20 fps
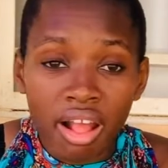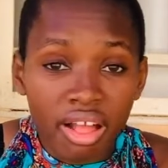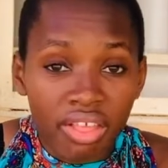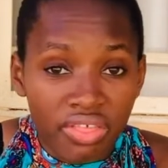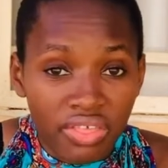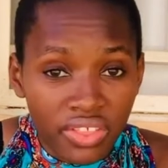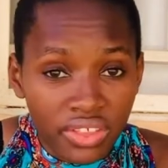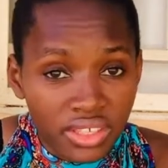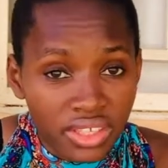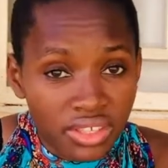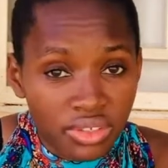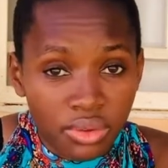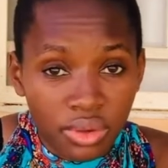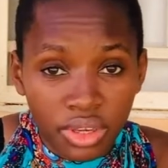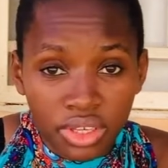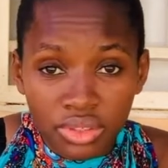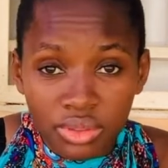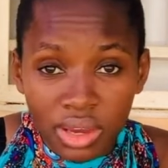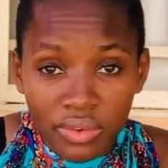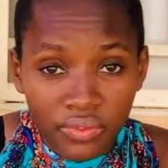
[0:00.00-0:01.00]
this is
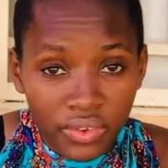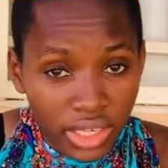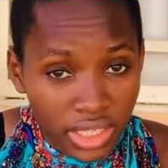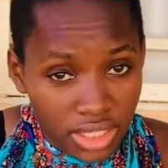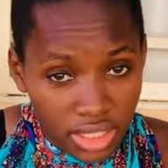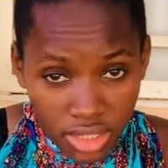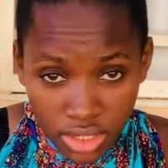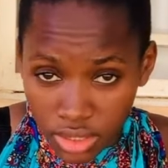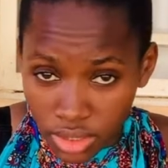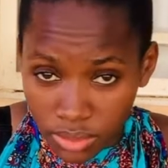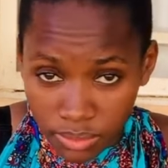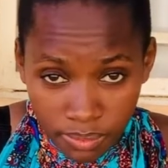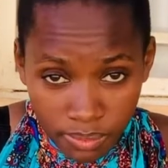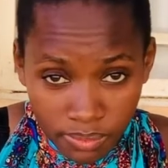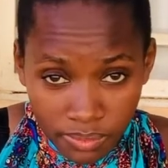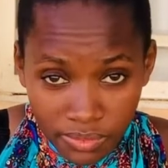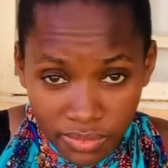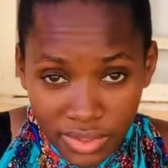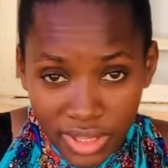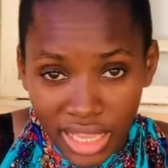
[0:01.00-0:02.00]
going to affect you.
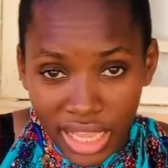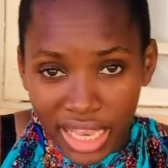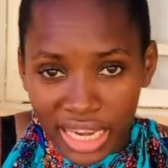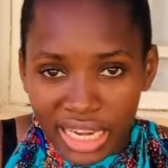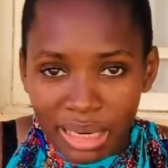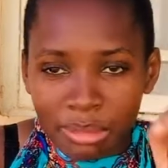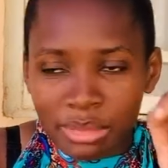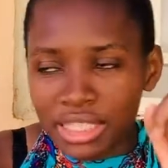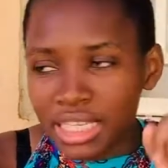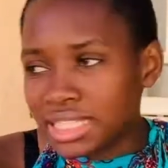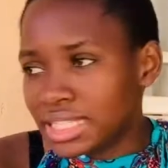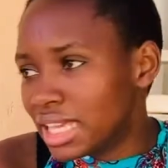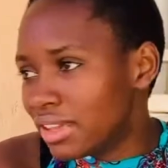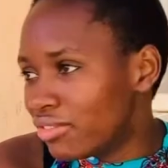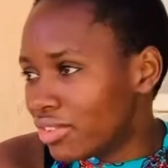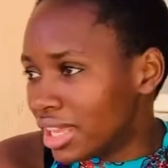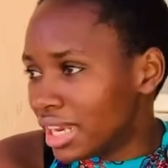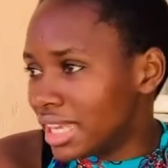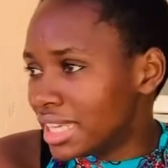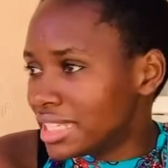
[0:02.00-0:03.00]
Let me just give
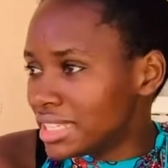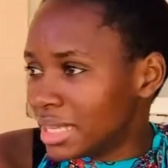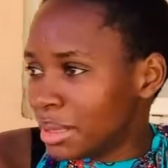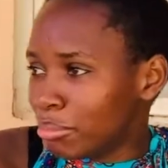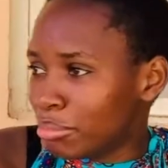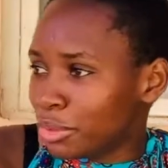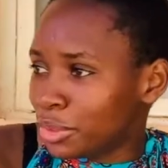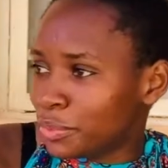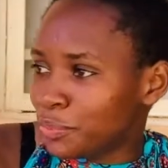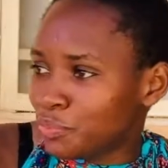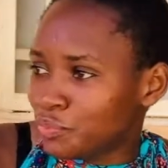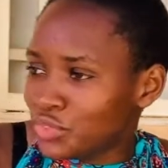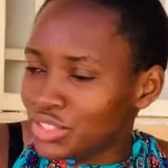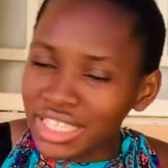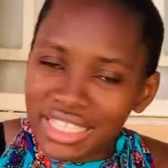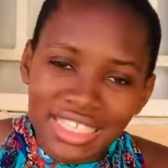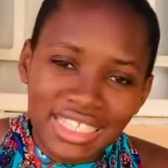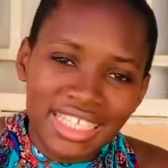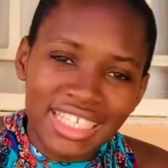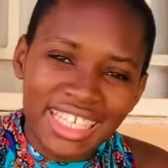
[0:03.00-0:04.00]
you an example.
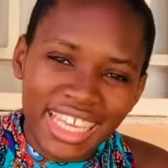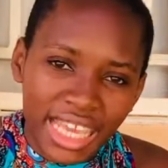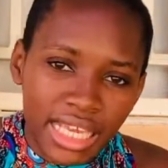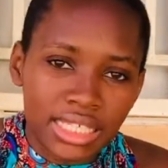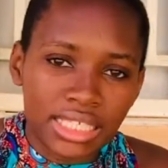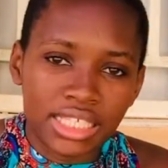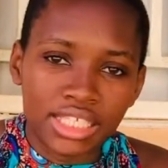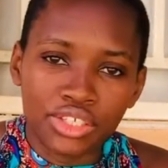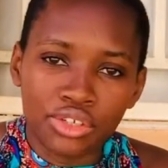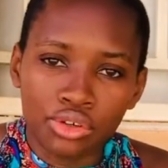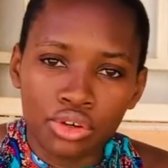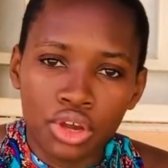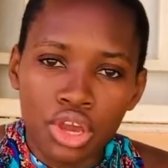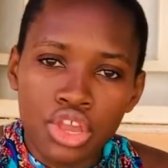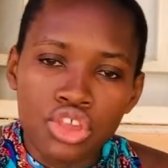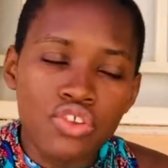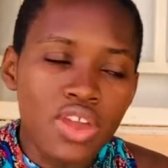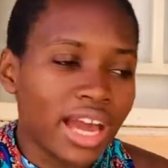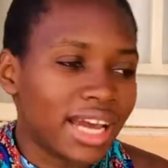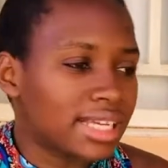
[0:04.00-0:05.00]
Just in case, you know,
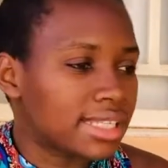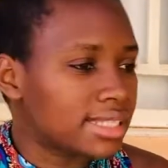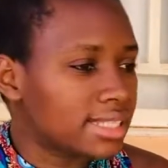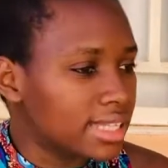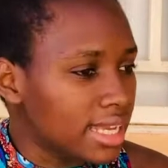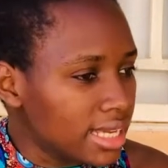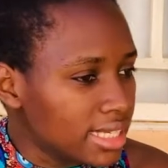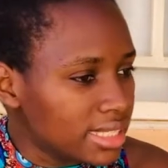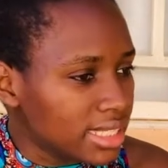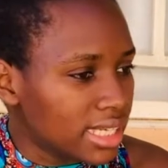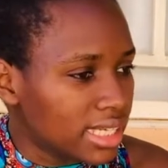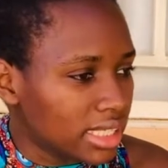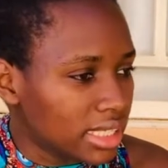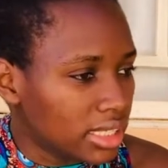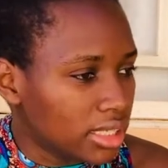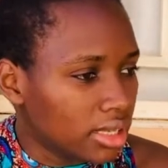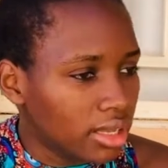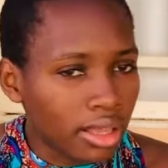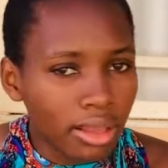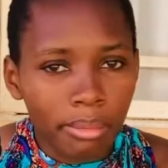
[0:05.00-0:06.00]
you accidentally
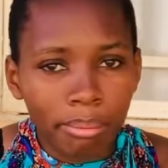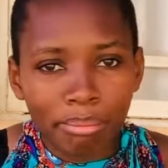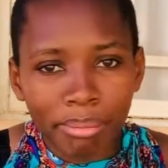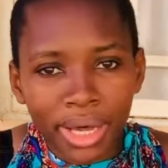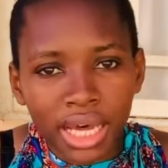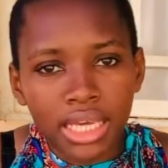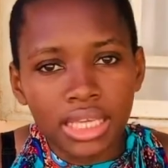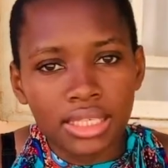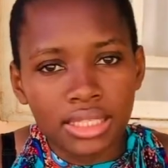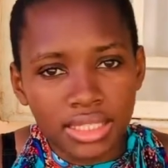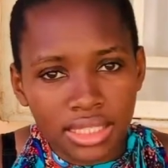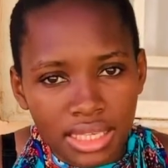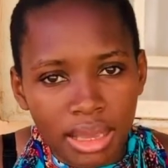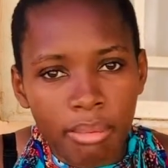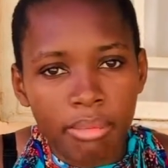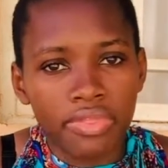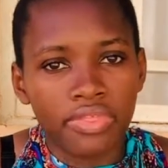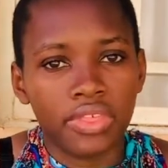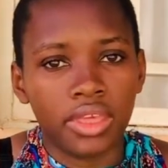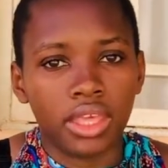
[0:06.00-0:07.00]
buy
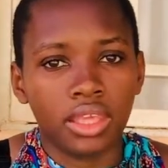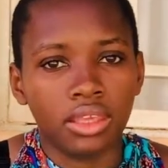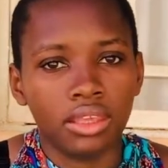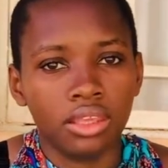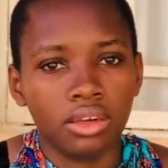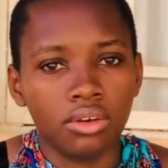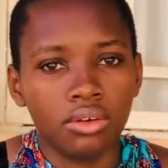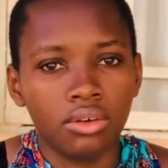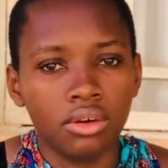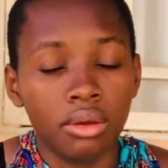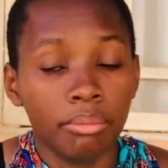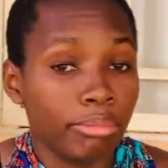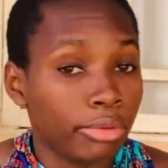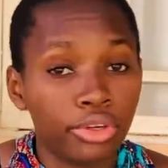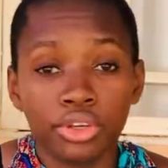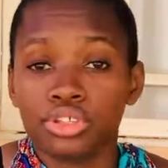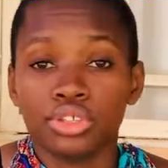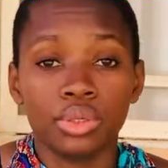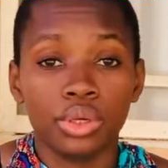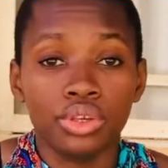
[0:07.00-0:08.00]
something, you know,
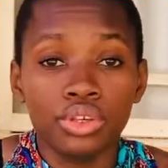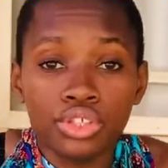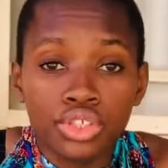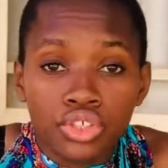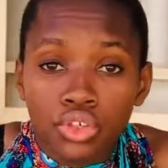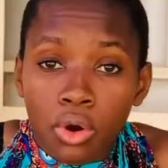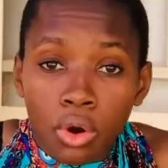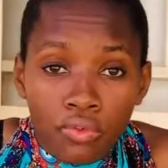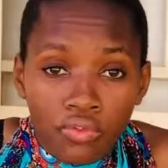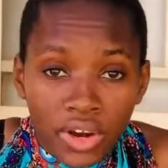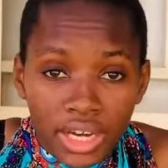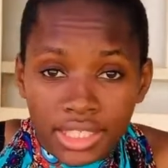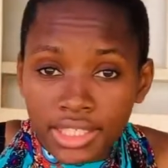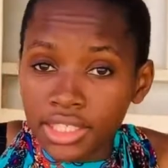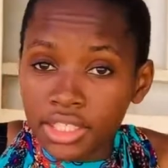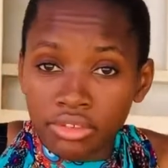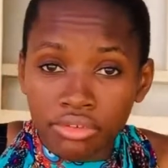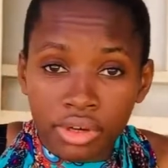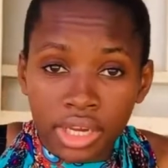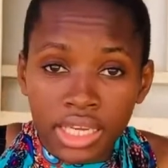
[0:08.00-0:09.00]
because you're used to
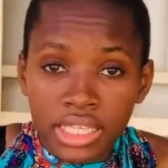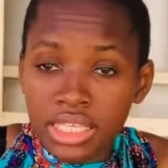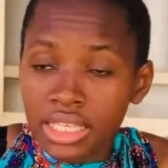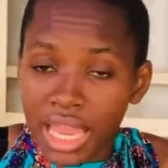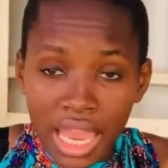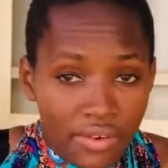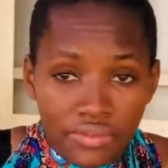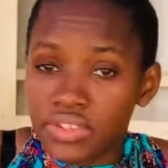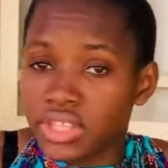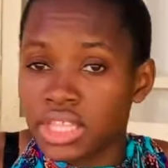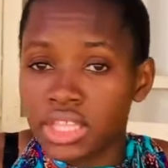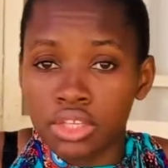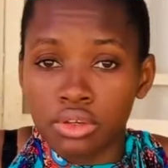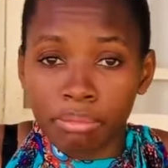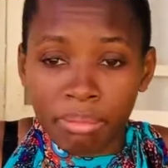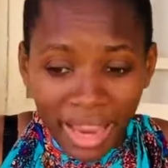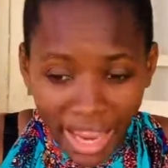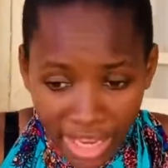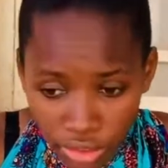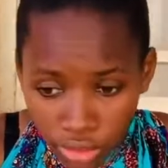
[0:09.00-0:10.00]
converting, right? Everything you
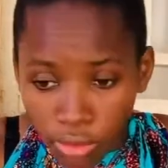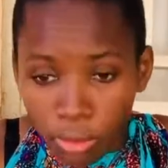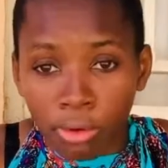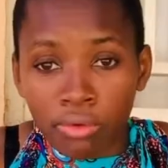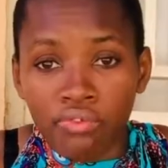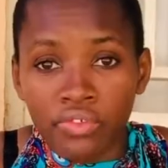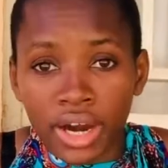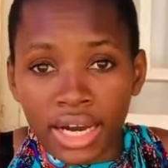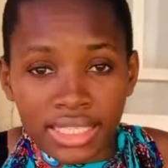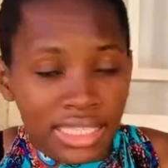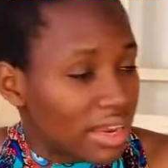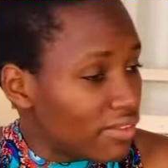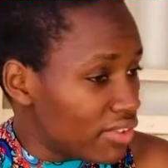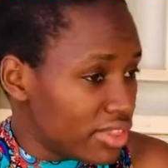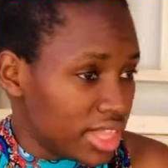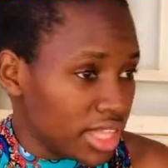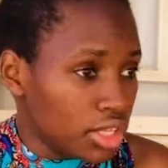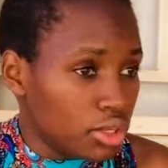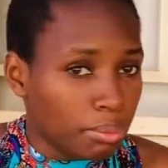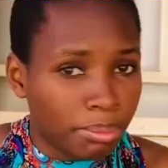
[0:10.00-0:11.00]
buy, you convert.
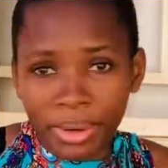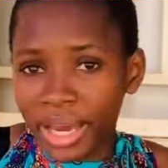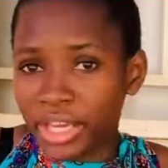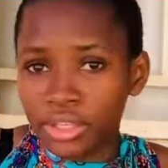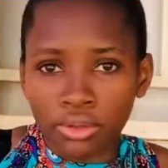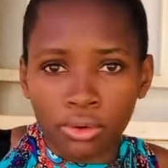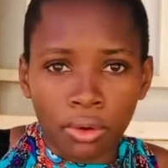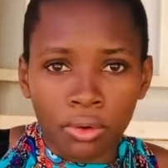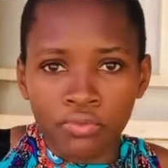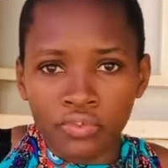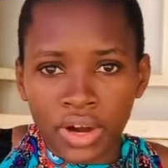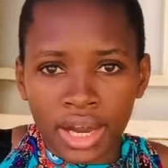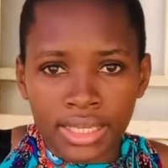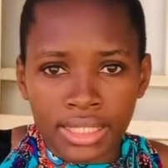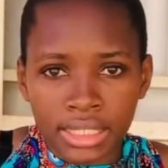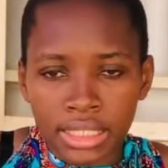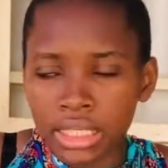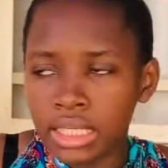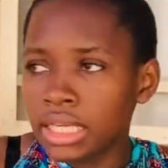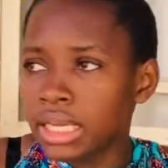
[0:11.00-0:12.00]
Everything you buy, you
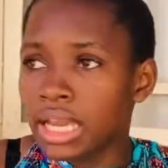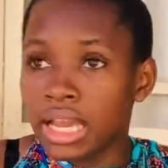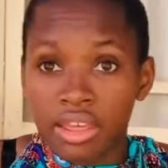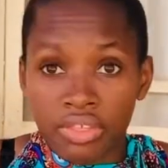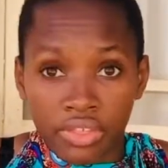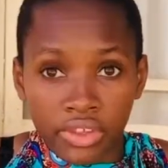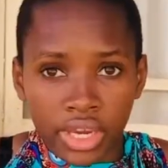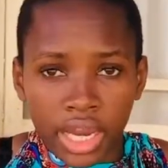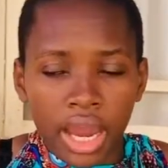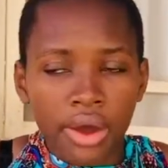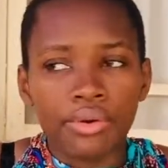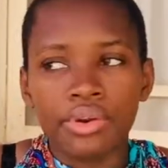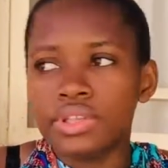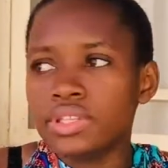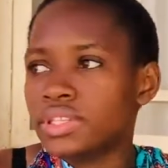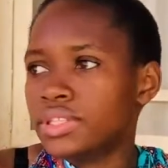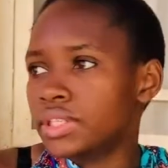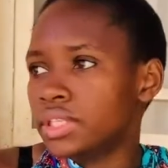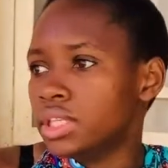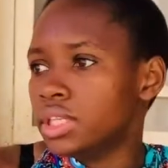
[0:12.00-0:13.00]
convert the
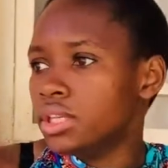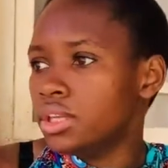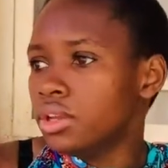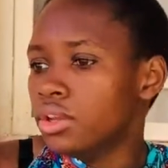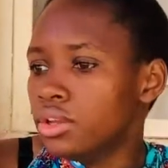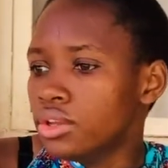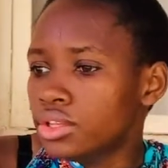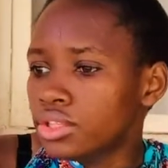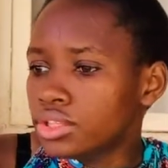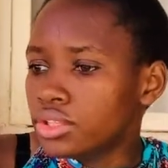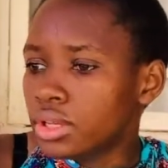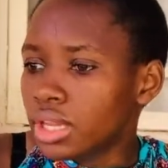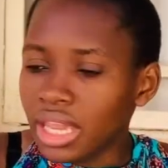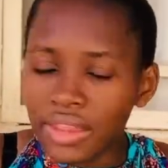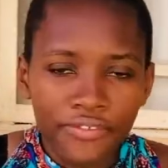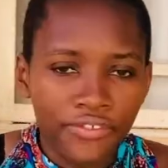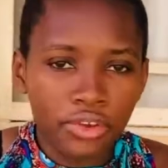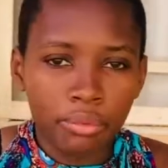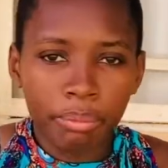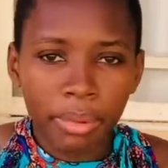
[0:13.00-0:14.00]
currency. So
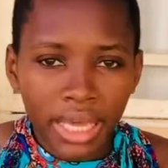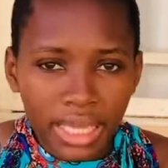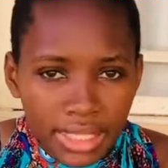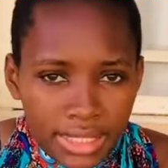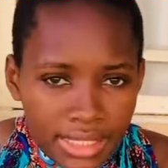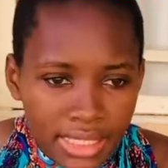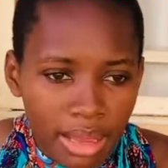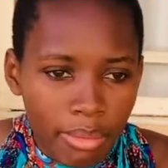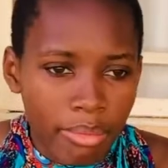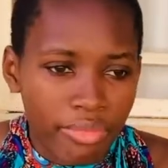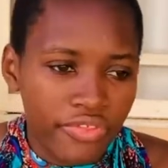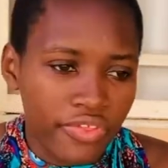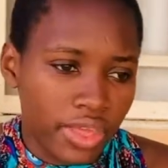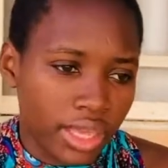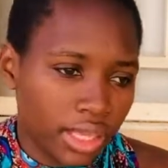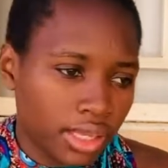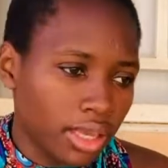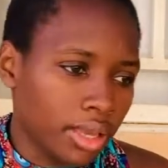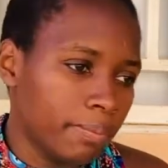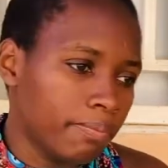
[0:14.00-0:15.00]
if you buy
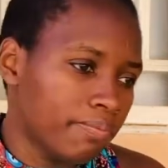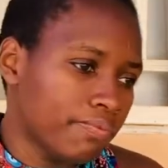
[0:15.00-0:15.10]
something,